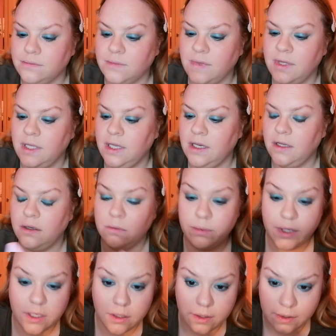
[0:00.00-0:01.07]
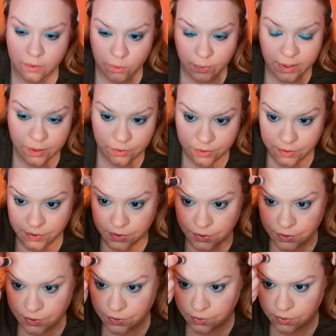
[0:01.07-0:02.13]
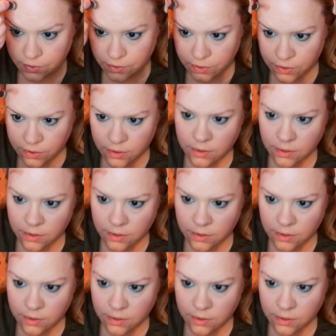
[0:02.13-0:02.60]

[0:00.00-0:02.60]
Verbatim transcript: And then we are going to